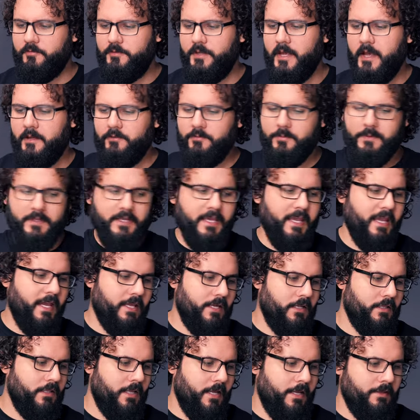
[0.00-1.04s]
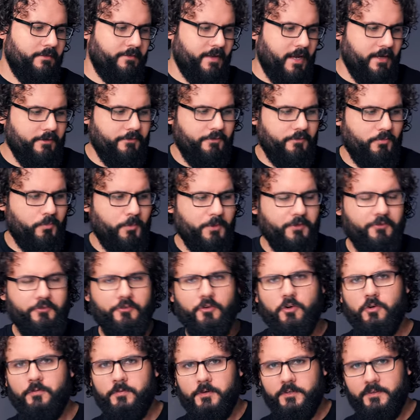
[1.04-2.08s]
of tests with the Canon lens, I switched
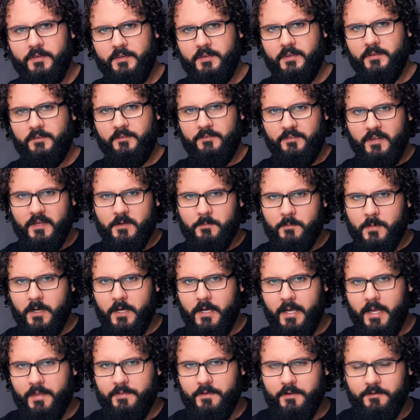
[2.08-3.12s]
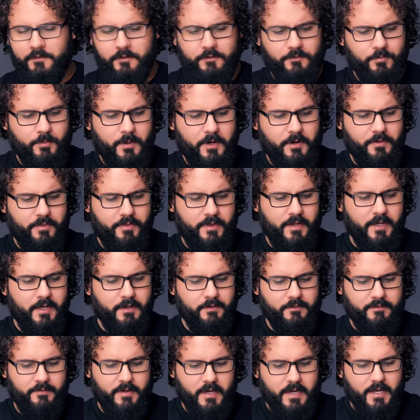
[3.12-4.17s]
over to the Sigma, and this is where
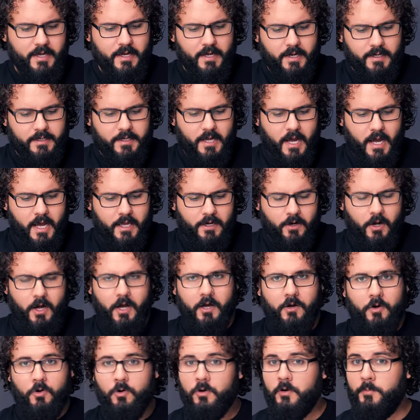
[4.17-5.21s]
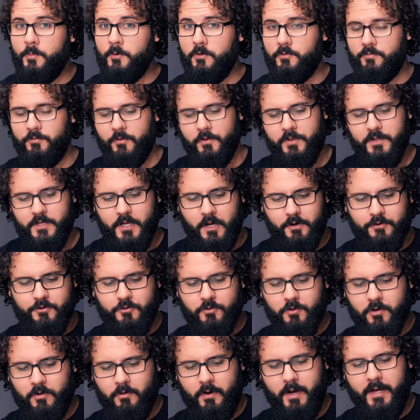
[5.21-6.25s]
things got uh, horrible for the Yongnuo